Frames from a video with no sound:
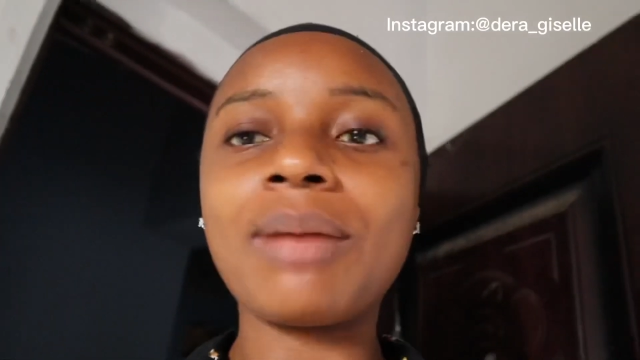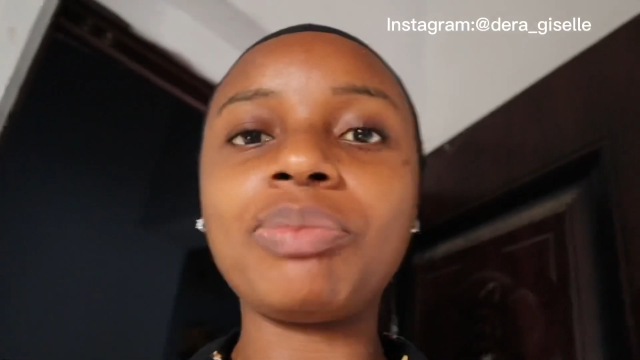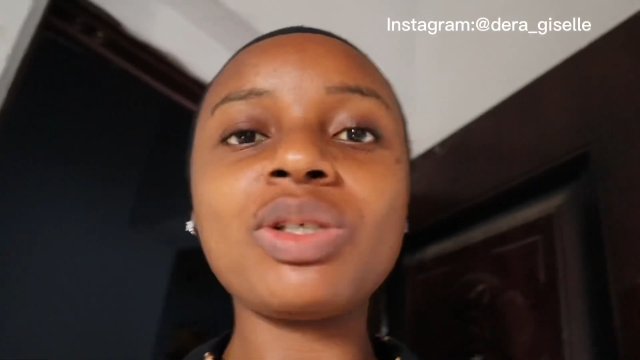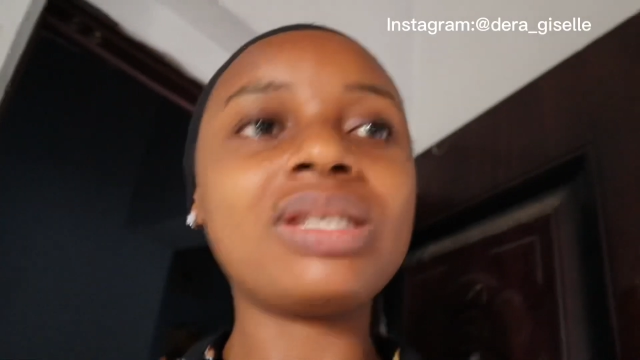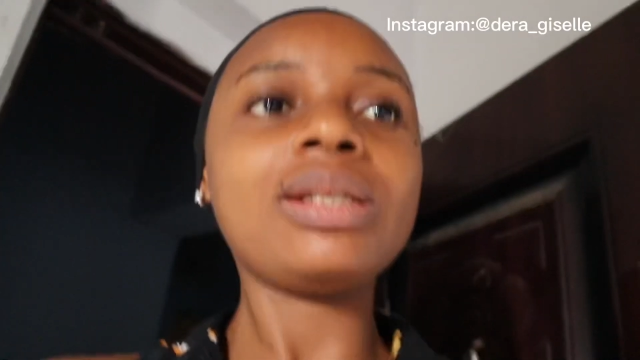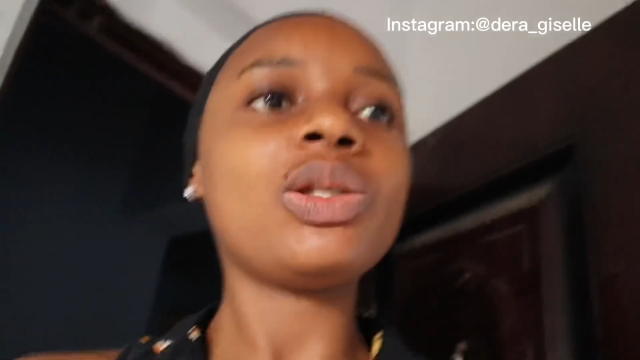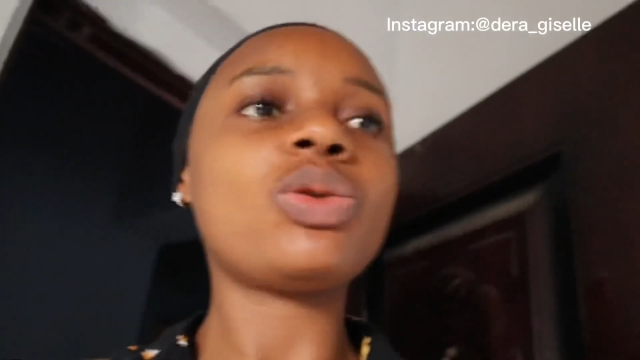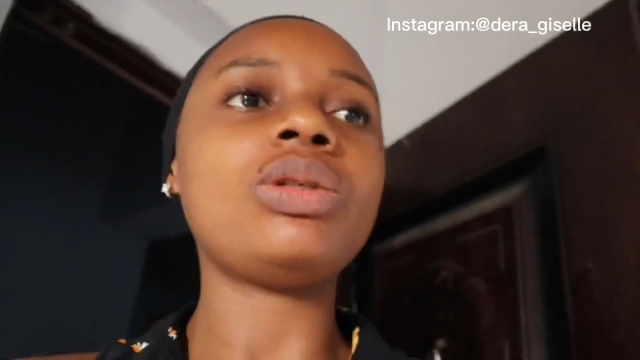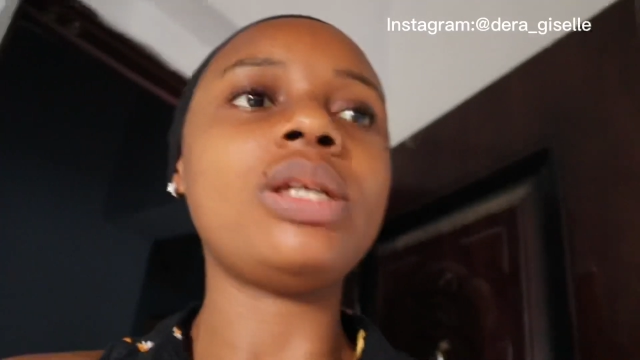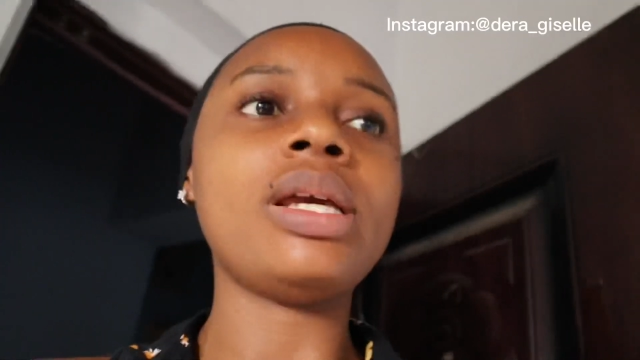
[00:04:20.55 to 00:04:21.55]
I'm posting it
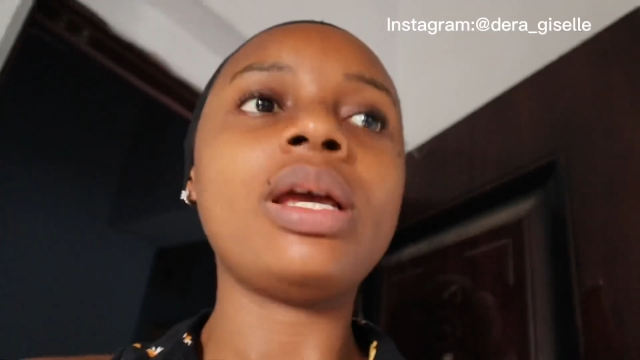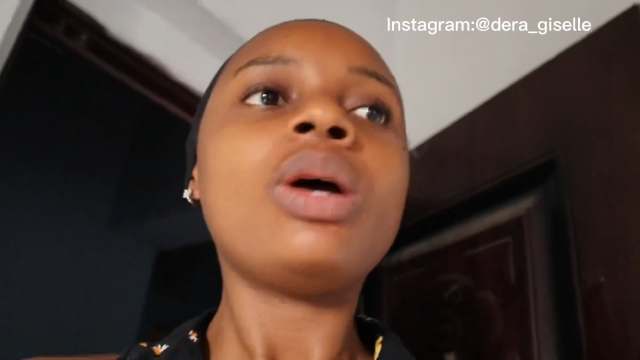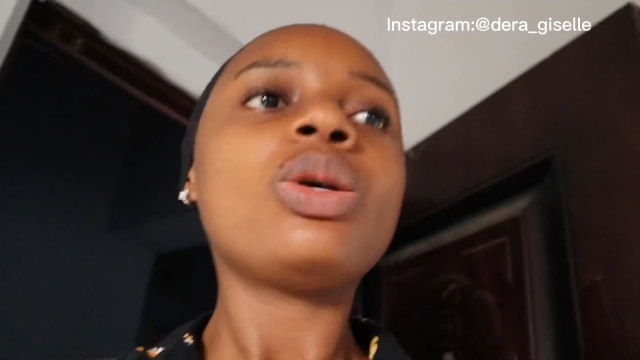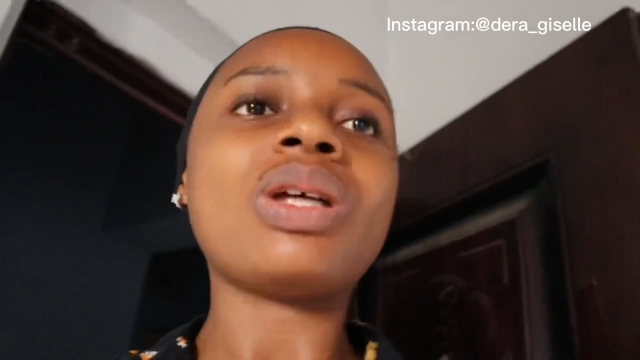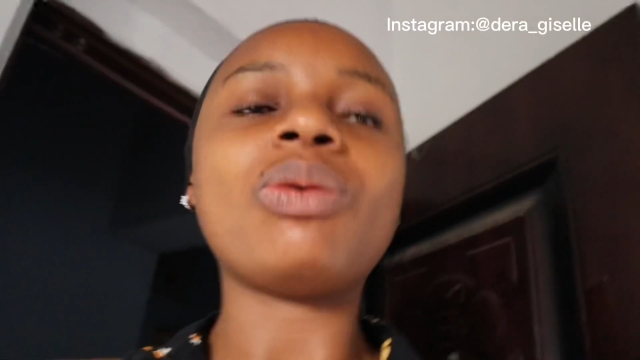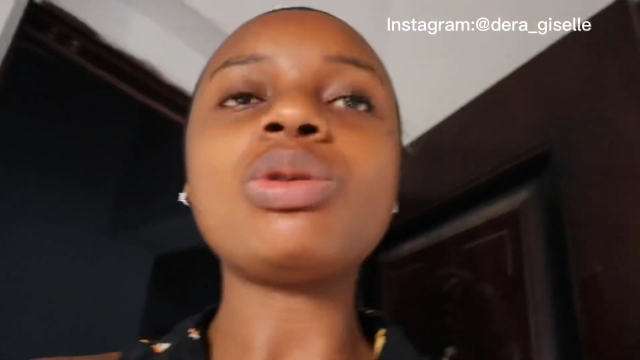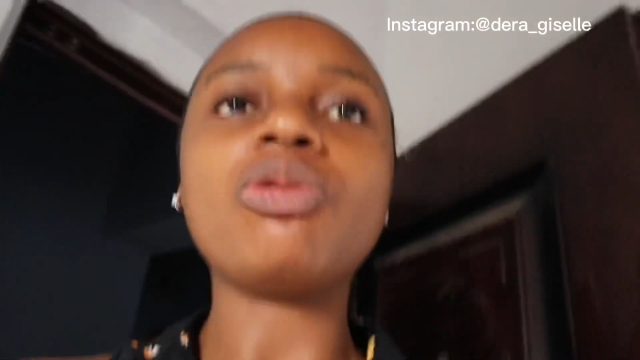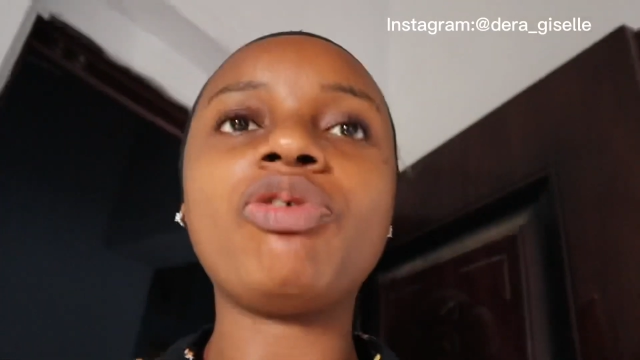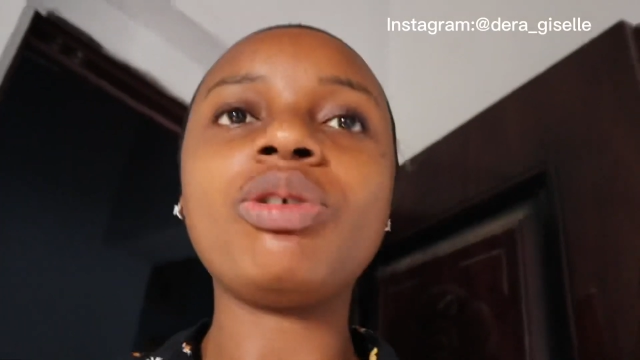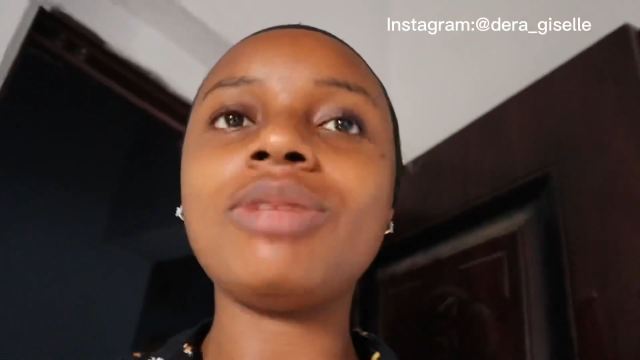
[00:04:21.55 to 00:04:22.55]
today, so I want to
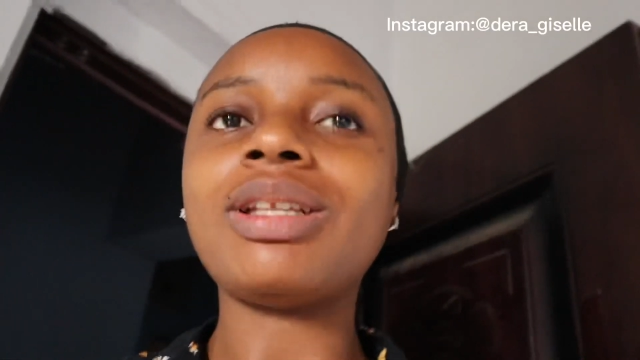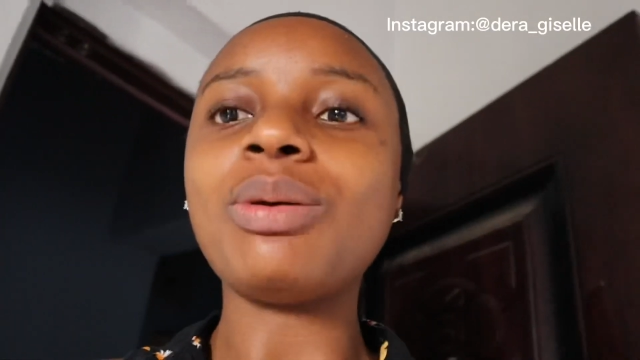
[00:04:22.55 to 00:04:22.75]
film it.